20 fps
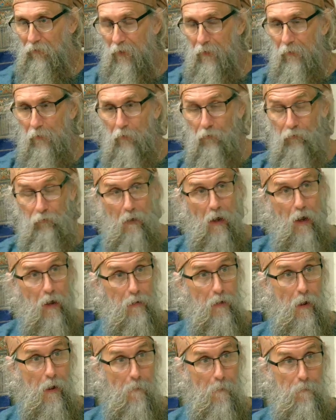And there is
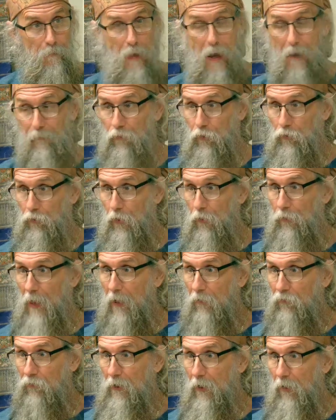not after
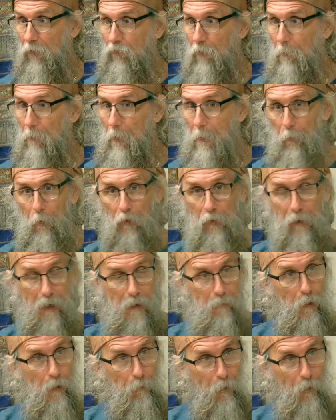2,000 years of people
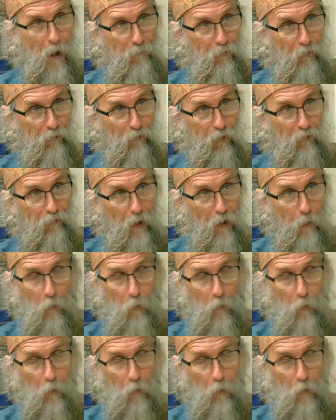claiming prophecies,